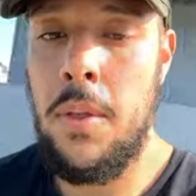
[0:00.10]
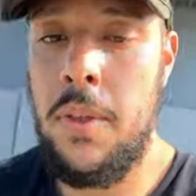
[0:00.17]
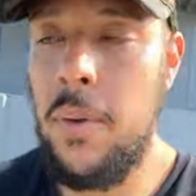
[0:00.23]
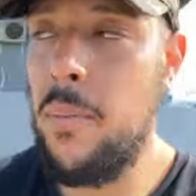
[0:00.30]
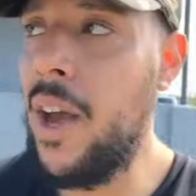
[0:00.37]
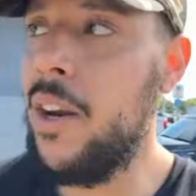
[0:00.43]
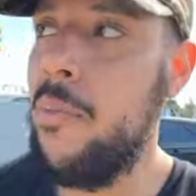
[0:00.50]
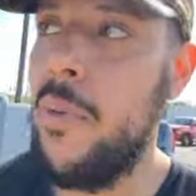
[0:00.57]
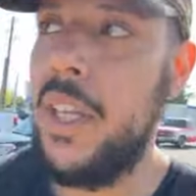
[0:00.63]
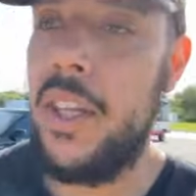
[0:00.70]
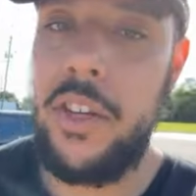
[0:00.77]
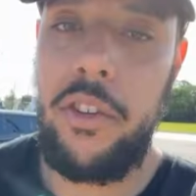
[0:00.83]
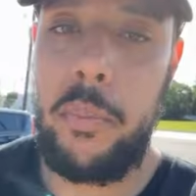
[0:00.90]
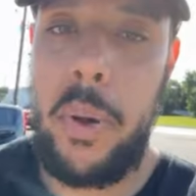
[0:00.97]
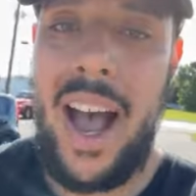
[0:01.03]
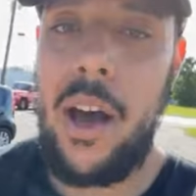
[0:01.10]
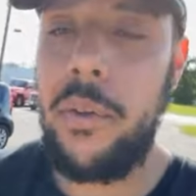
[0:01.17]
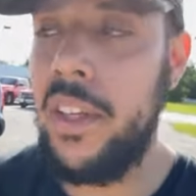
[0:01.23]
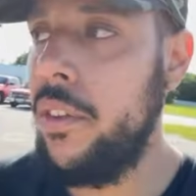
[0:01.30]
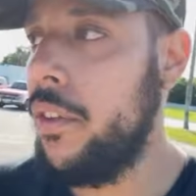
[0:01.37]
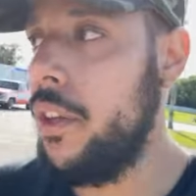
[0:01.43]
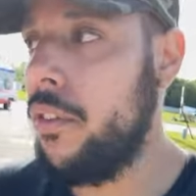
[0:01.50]
The amount of money that just
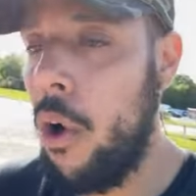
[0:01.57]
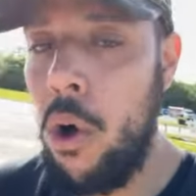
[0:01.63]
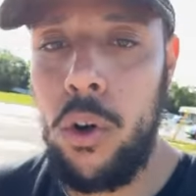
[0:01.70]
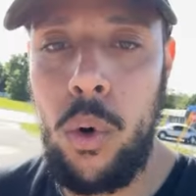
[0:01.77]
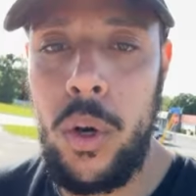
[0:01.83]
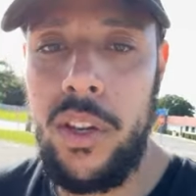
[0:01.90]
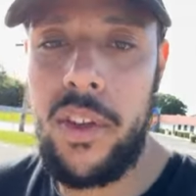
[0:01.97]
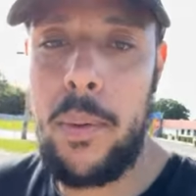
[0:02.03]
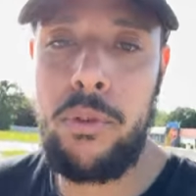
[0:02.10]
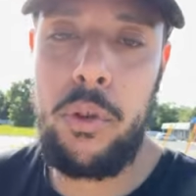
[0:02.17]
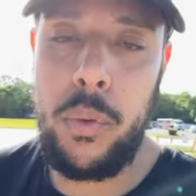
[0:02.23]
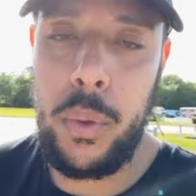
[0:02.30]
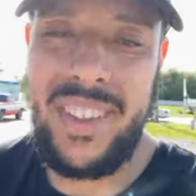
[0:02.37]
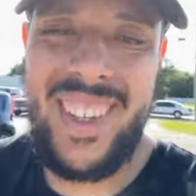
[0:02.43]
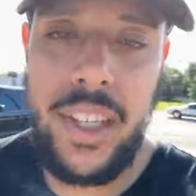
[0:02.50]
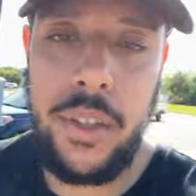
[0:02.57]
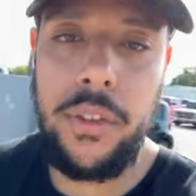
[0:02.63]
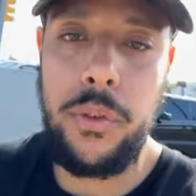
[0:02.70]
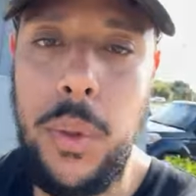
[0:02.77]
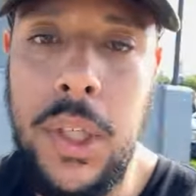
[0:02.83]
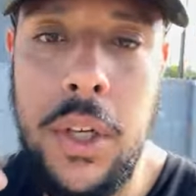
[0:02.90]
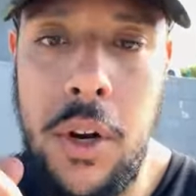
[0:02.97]
piled into this altcoin is absolutely
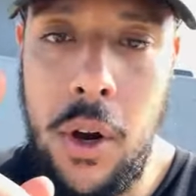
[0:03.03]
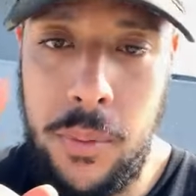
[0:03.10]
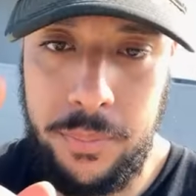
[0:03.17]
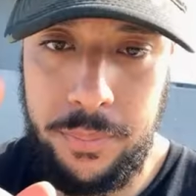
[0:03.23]
ridiculous. You need to know.